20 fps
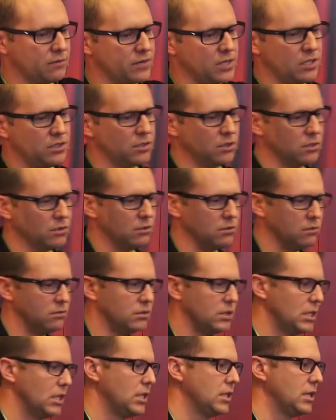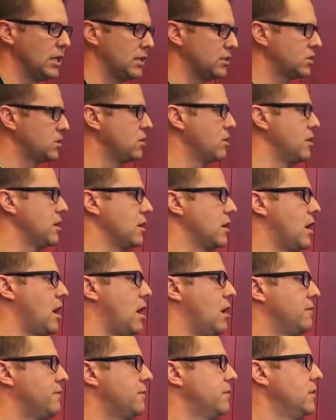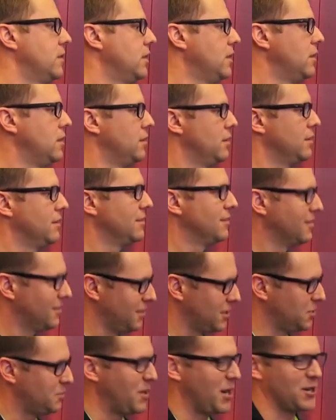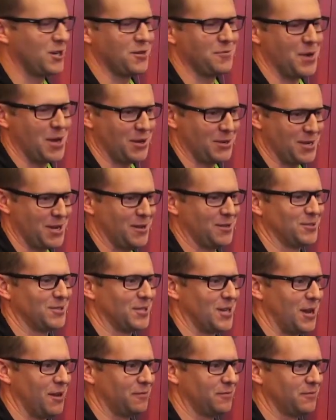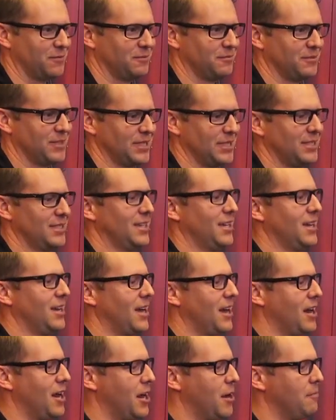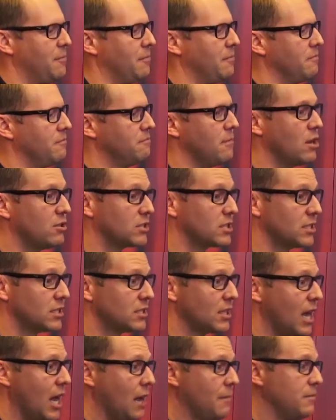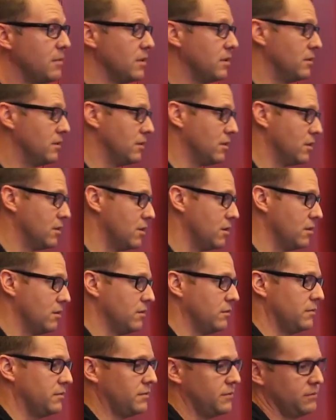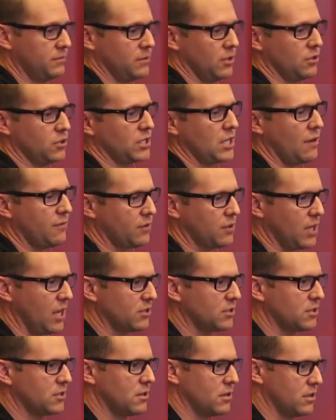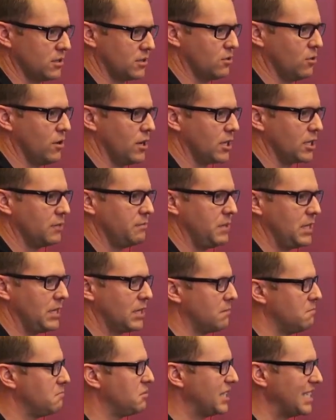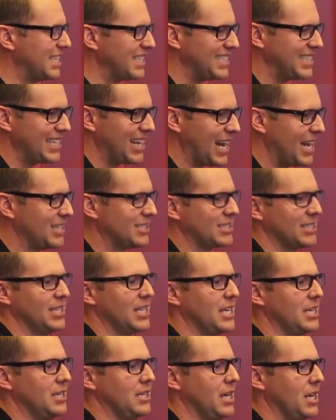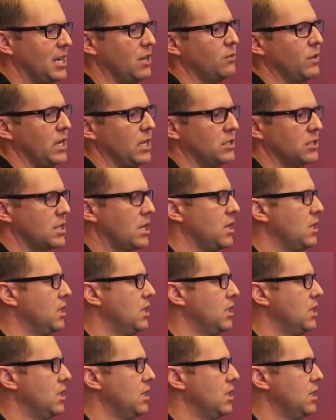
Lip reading: V2. That's turning off the Spectre meltdown stuff. Most of the time, your Ceph cluster is going to be completely isolated anyways.